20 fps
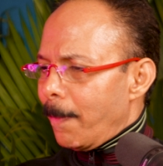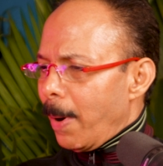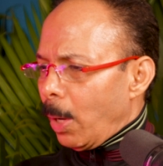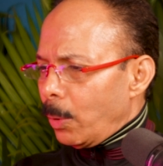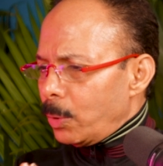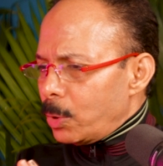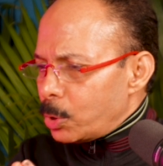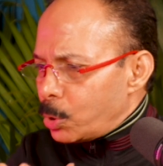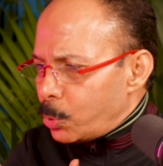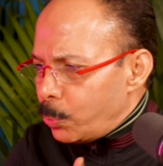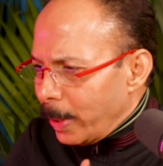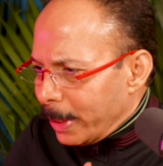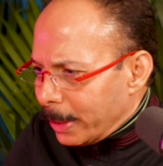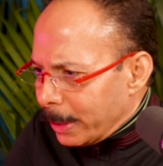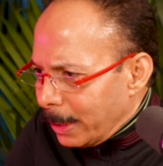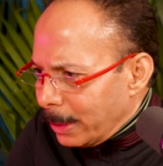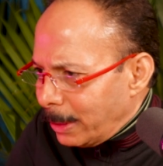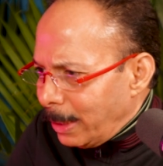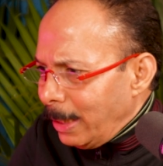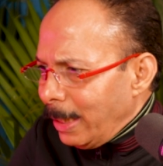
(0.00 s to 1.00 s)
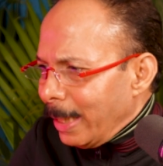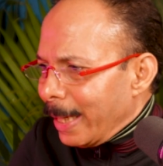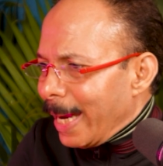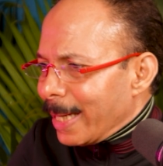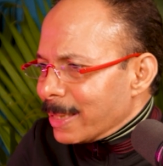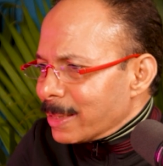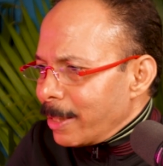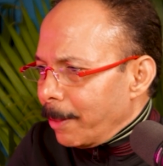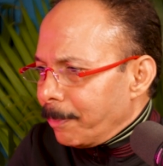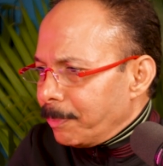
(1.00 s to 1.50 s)
about swikriti,
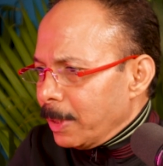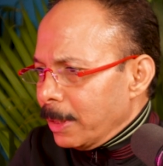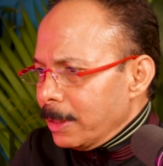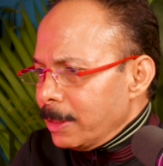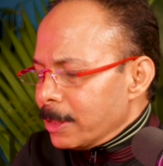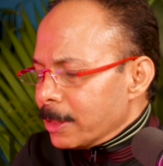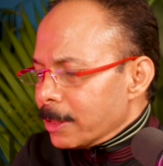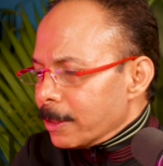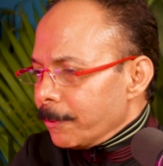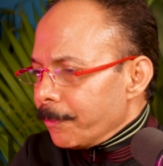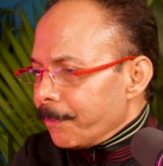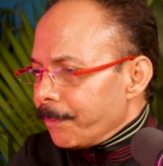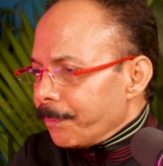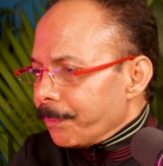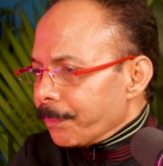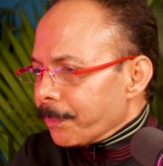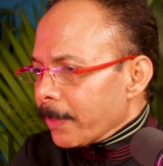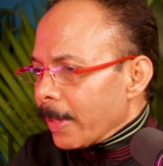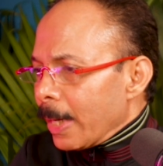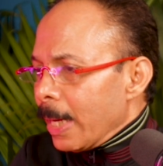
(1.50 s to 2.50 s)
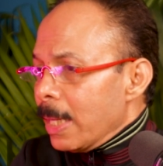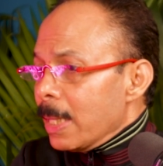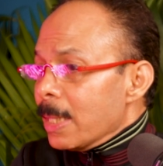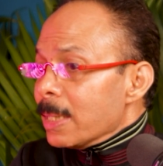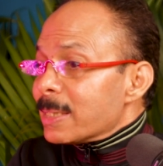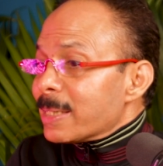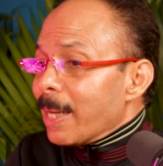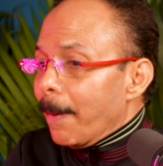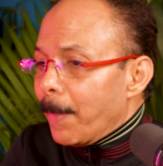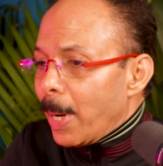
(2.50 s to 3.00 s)
acceptance,
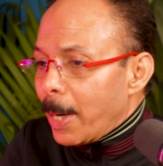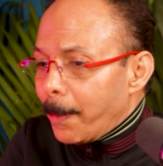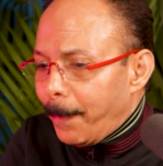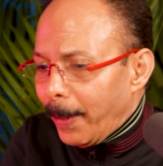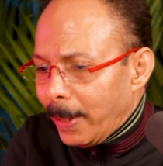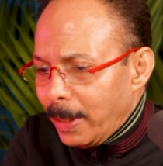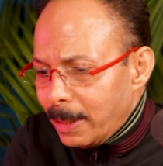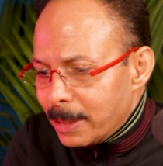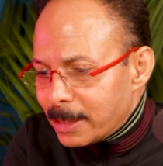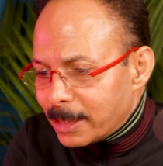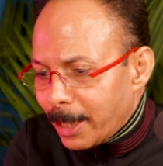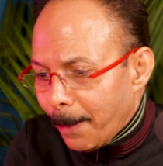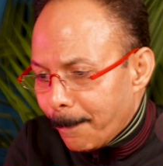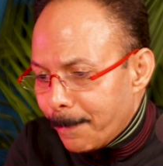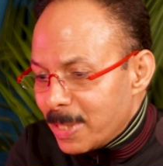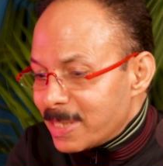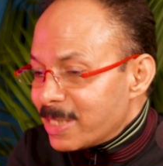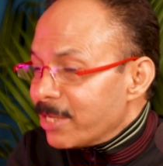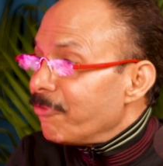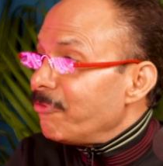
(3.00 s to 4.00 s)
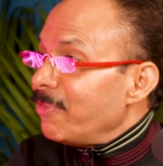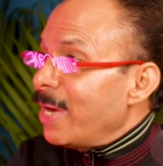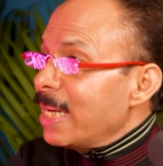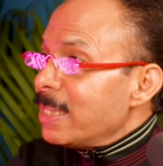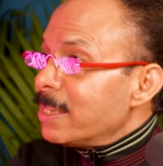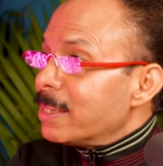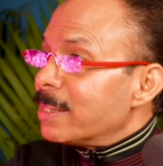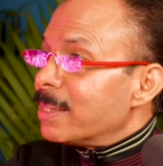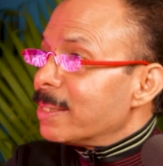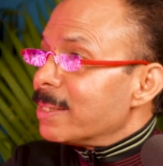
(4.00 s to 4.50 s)
samarpan,
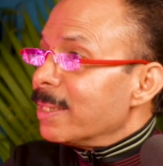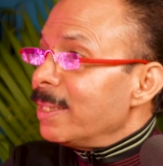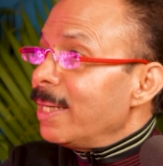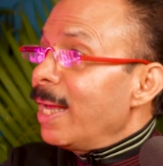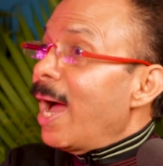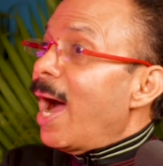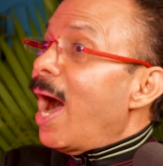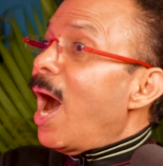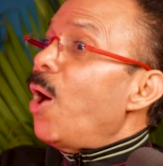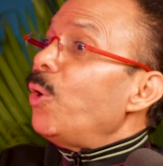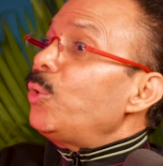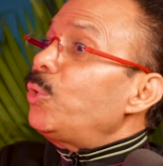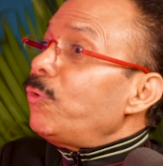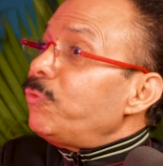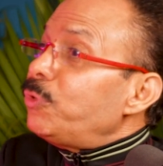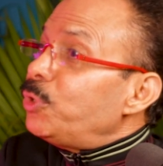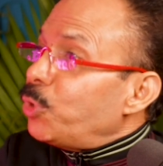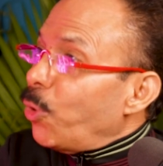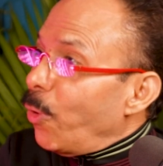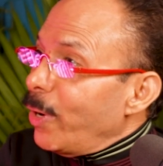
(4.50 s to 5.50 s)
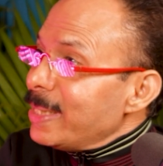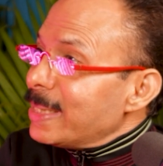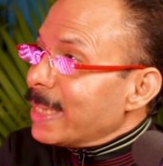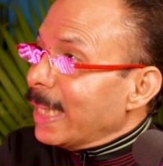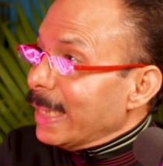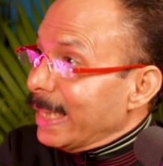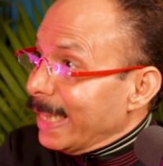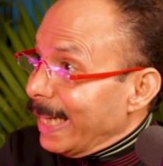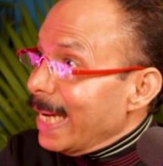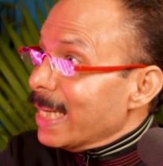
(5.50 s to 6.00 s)
submissiveness, out of
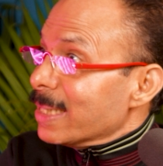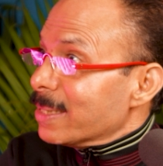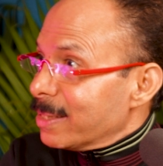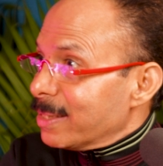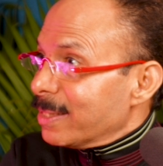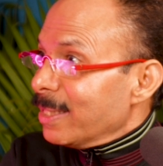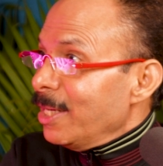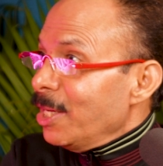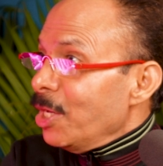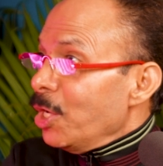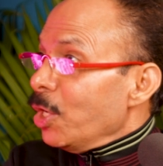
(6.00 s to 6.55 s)
choice and grace,